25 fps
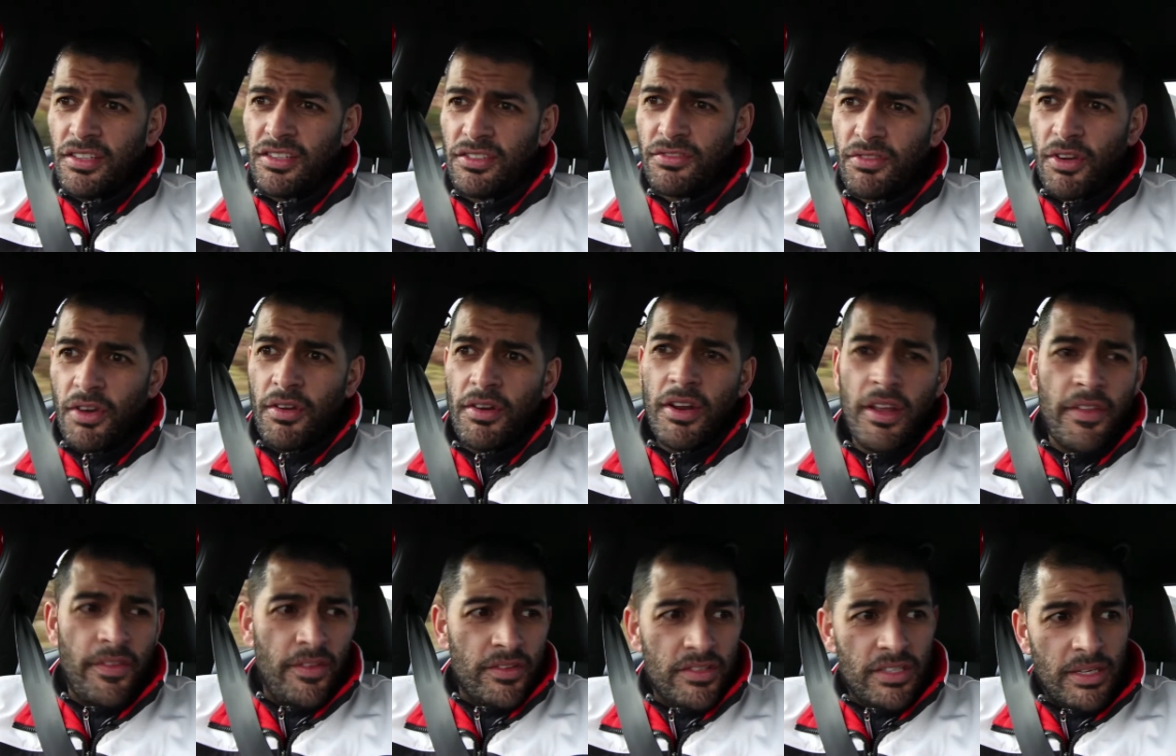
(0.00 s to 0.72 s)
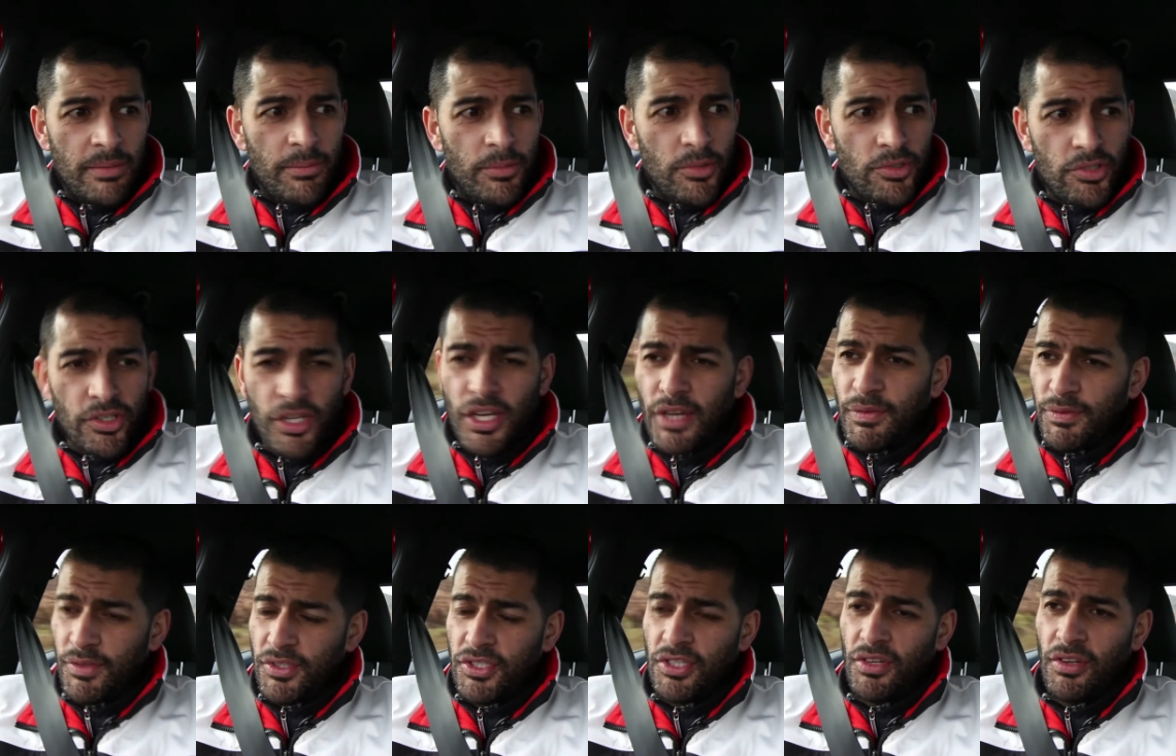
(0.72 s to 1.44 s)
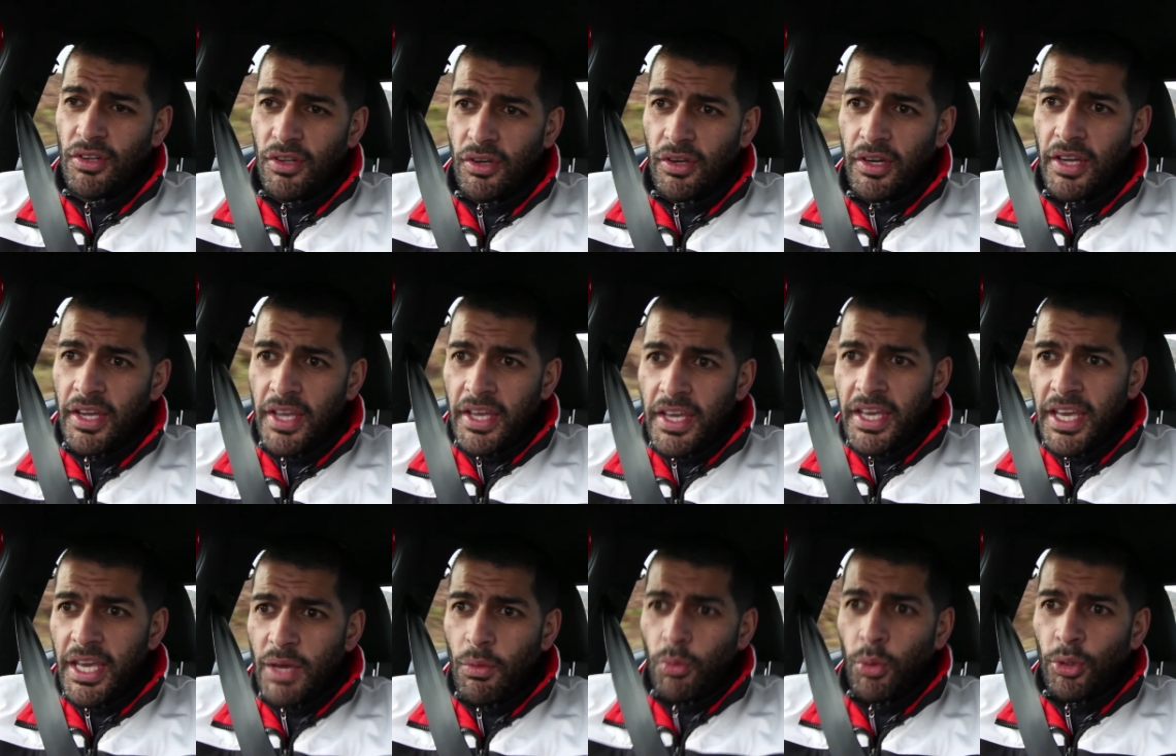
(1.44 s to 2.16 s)
and just thrown it in the tumble dryer for too long.
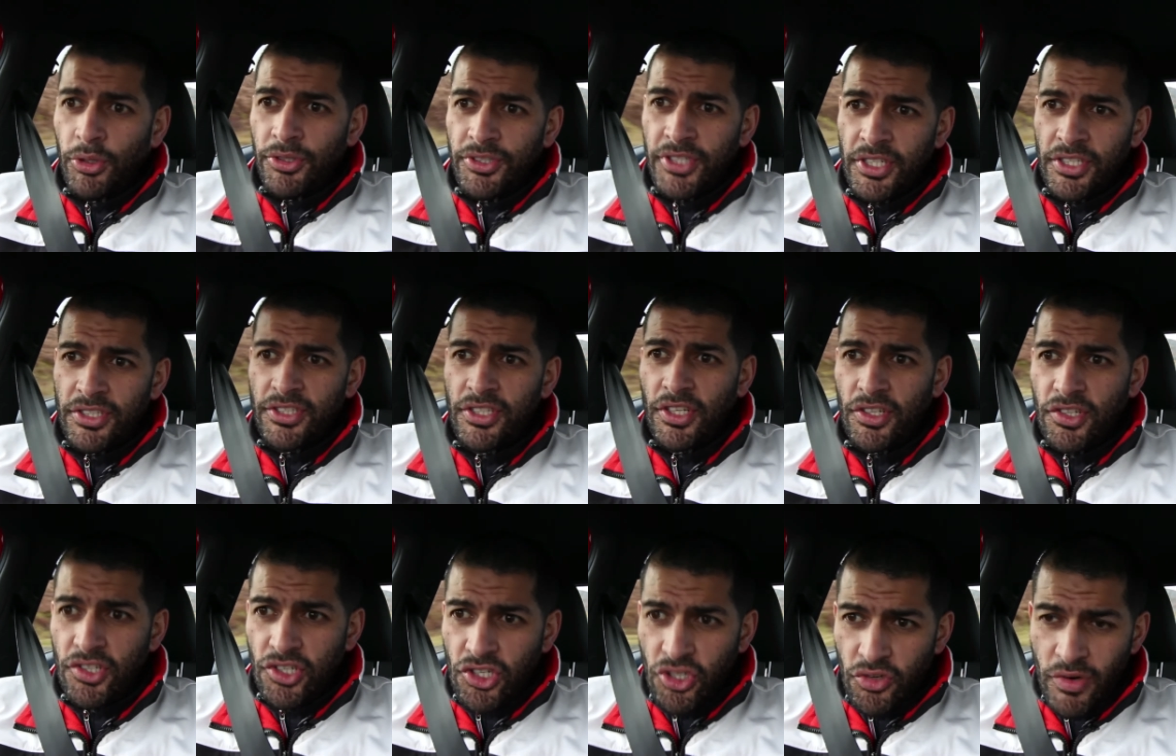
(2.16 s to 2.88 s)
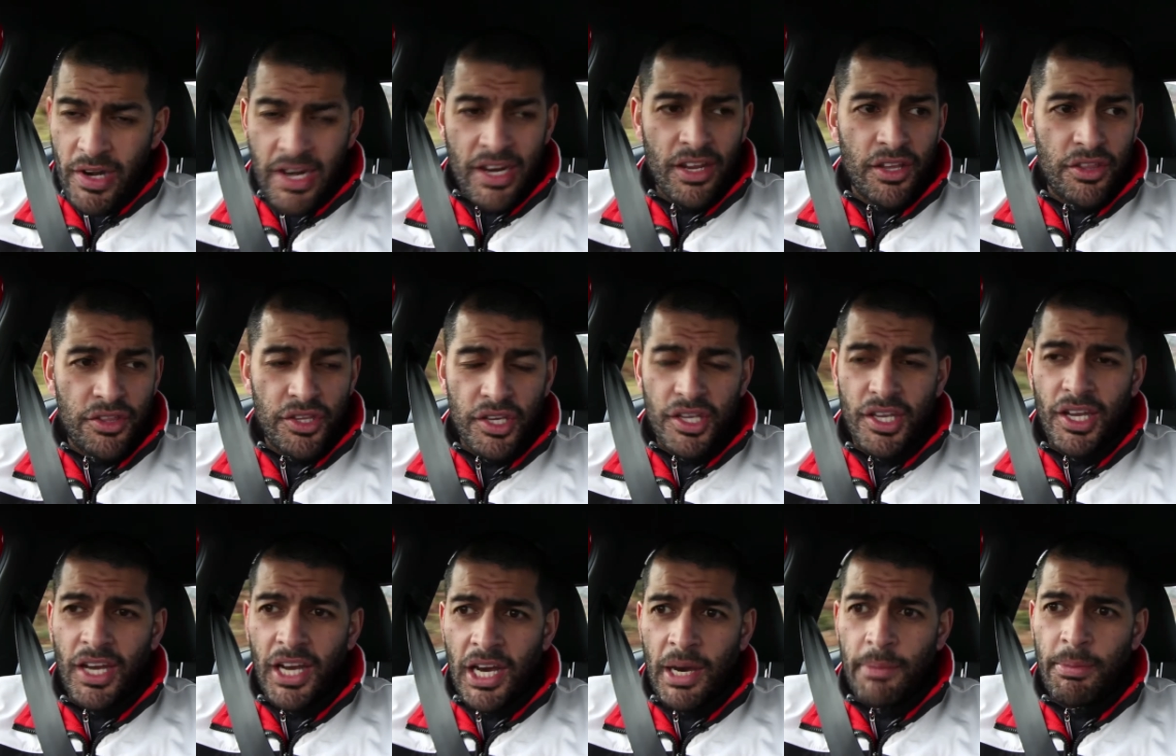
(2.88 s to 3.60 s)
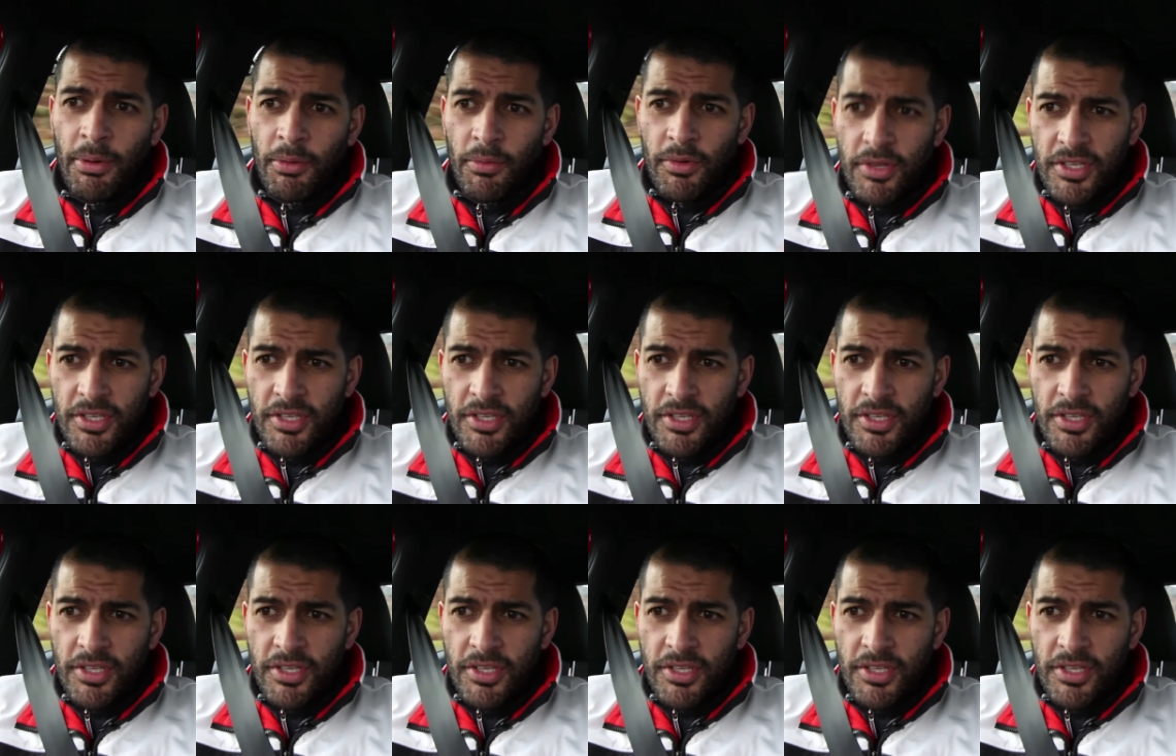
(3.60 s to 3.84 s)
It wanted to shrink the car